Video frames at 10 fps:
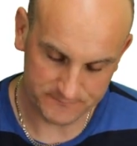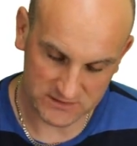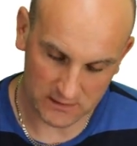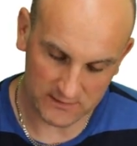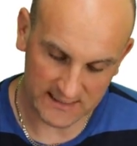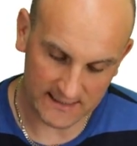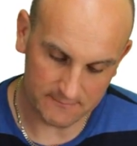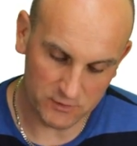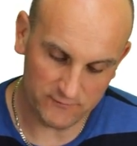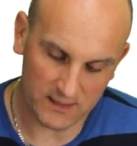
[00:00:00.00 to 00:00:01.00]
So
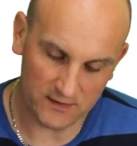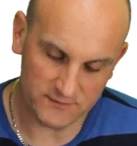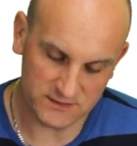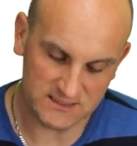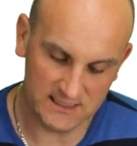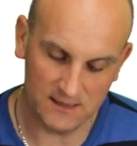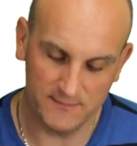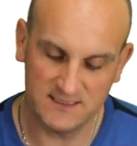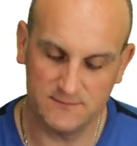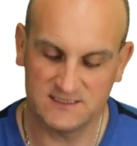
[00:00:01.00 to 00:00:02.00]
again, moving over just a little
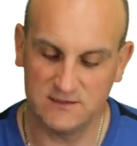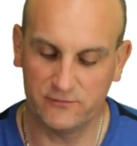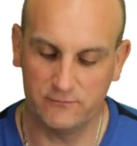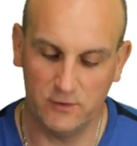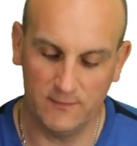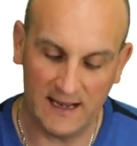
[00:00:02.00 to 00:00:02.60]
bit to give myself some room.